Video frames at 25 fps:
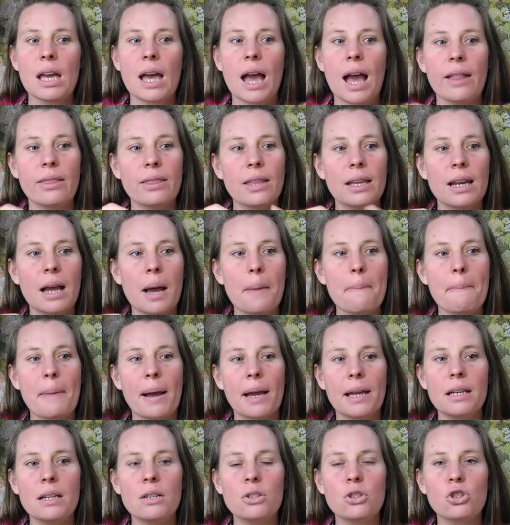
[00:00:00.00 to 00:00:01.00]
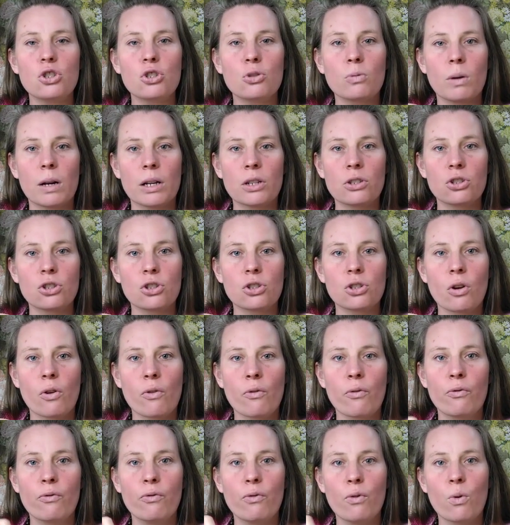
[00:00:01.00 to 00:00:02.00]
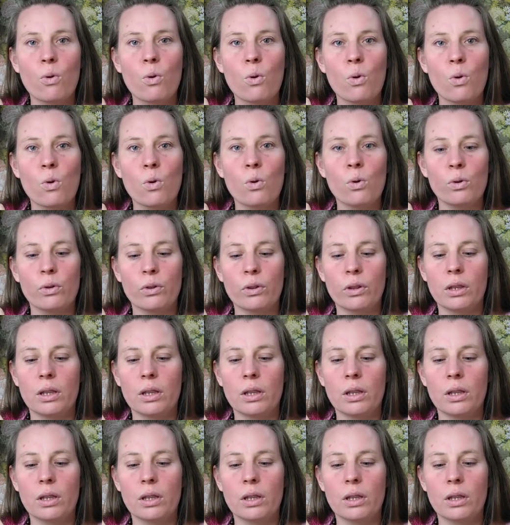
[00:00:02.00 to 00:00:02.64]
And then I made a swatch for